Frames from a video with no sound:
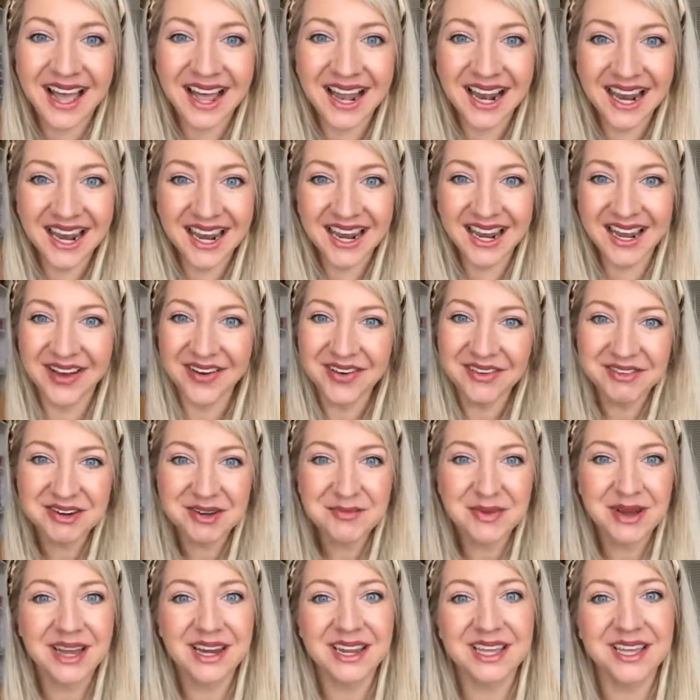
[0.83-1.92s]
Hello
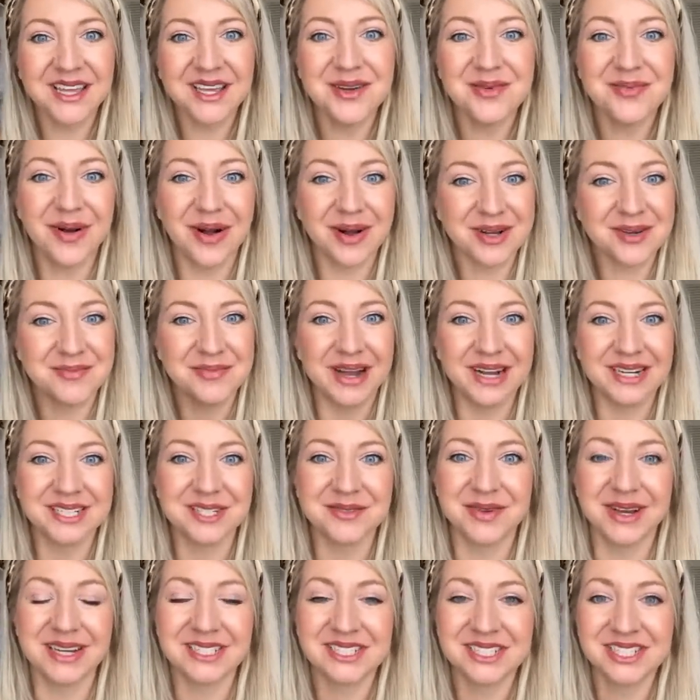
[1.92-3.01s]
everybody, welcome back
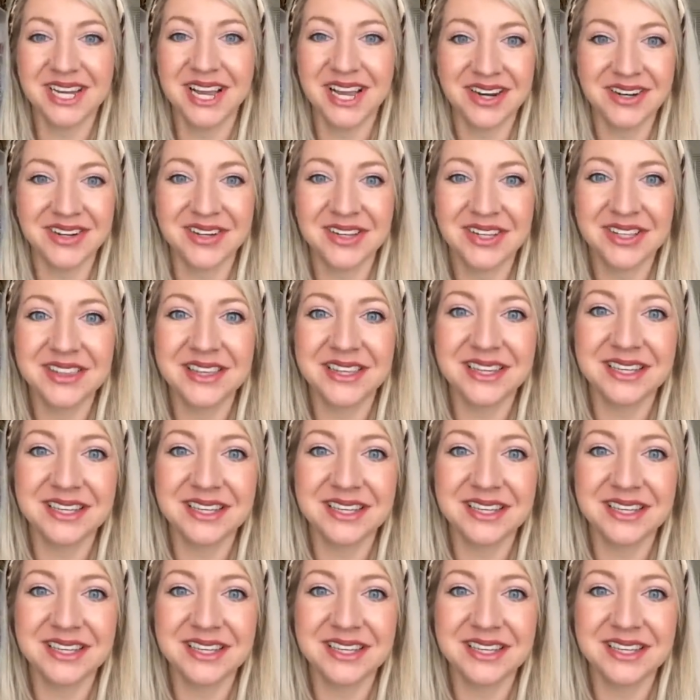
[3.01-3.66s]
to my channel.